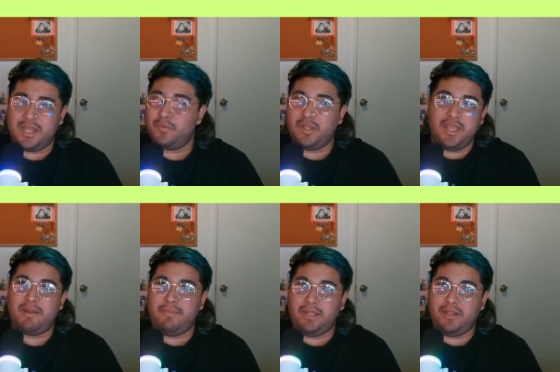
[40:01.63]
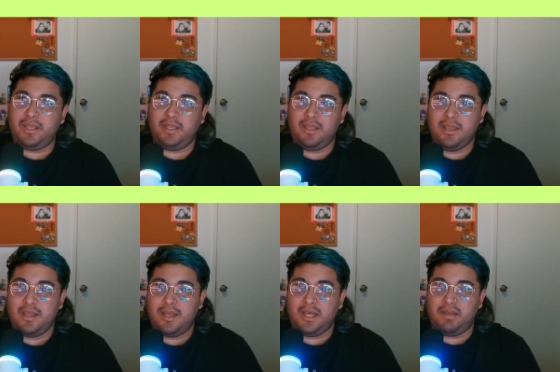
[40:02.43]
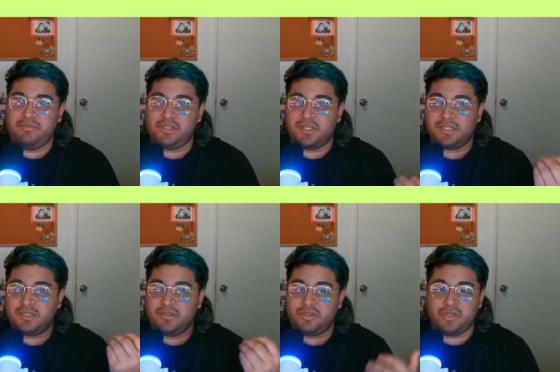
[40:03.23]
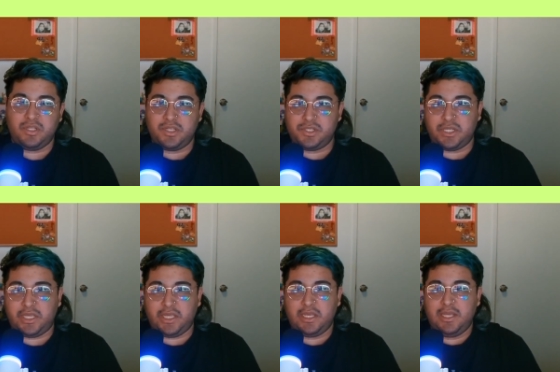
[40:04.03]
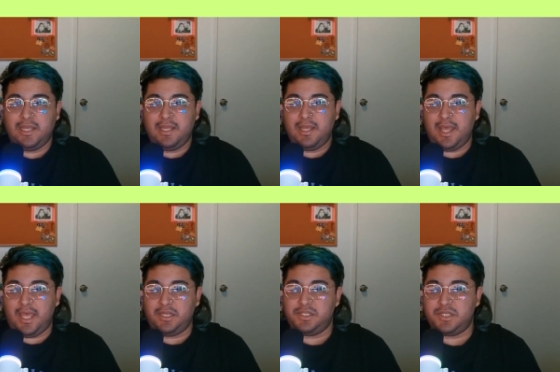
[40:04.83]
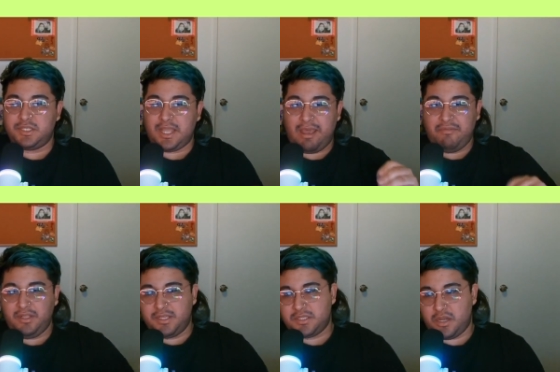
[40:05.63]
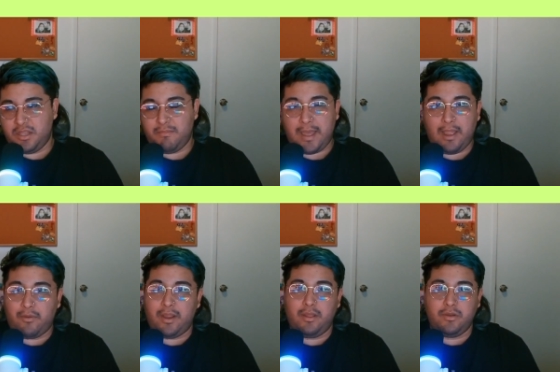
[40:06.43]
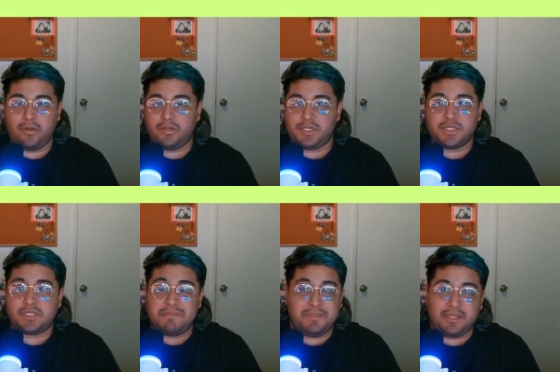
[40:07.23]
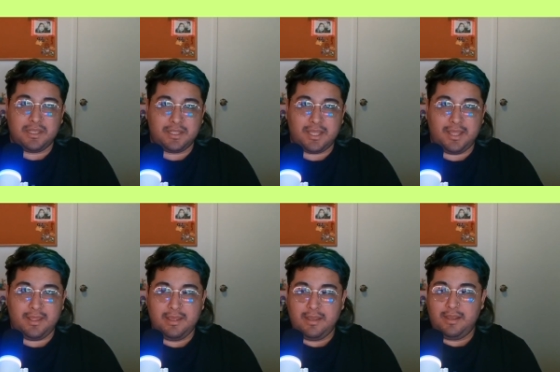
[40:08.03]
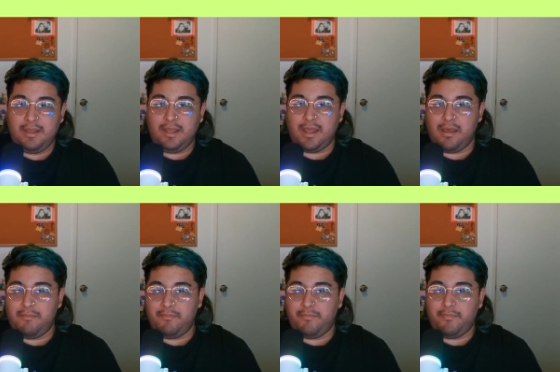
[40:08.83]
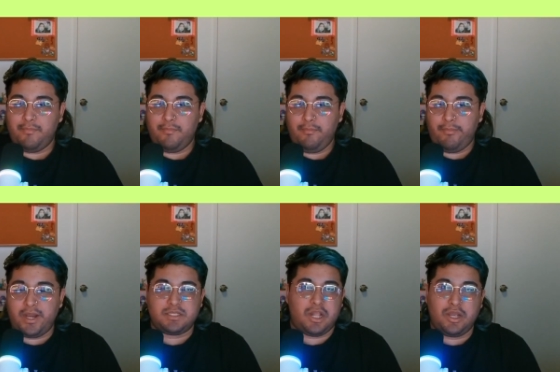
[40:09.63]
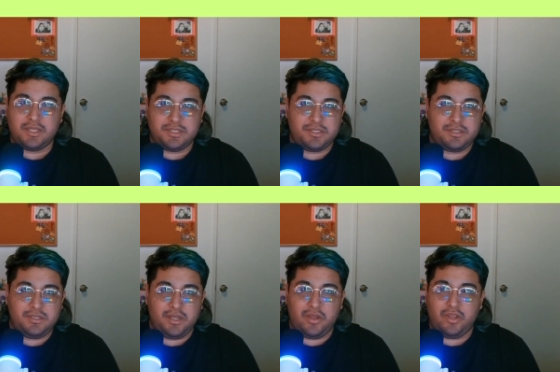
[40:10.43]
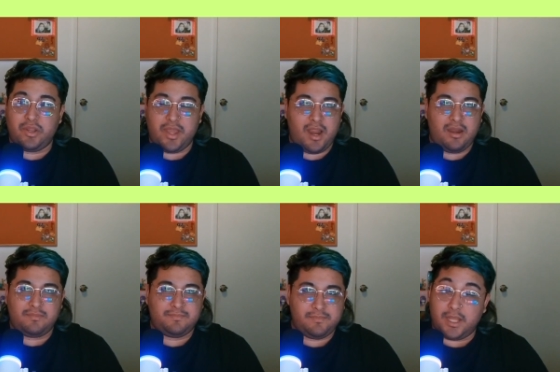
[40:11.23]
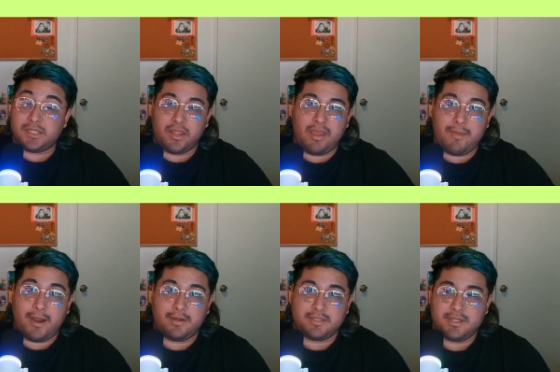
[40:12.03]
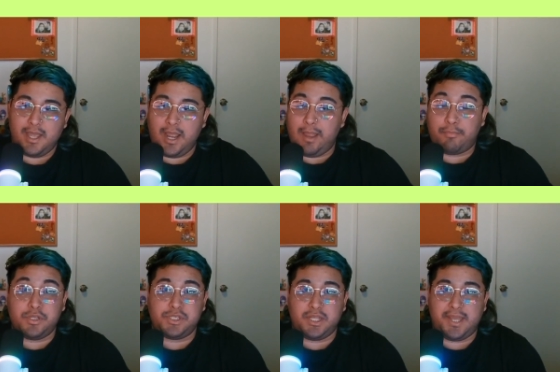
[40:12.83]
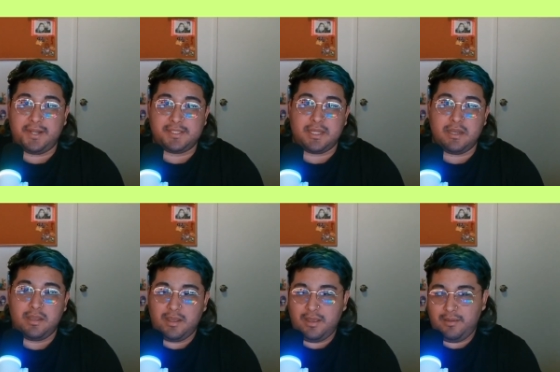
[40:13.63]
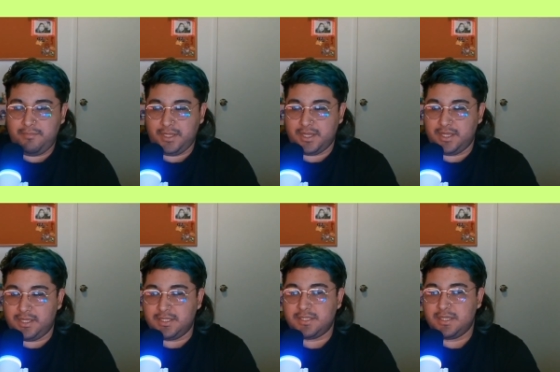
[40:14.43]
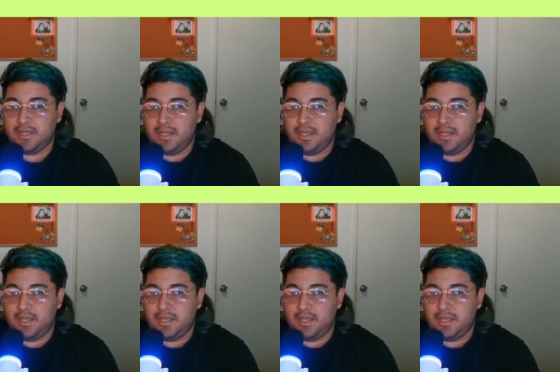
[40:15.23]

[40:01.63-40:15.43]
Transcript: that relatability of just shooting the shit and just having this on in the background or just something like that um but as long as you know you're there that's all that matters and i appreciate that a ton because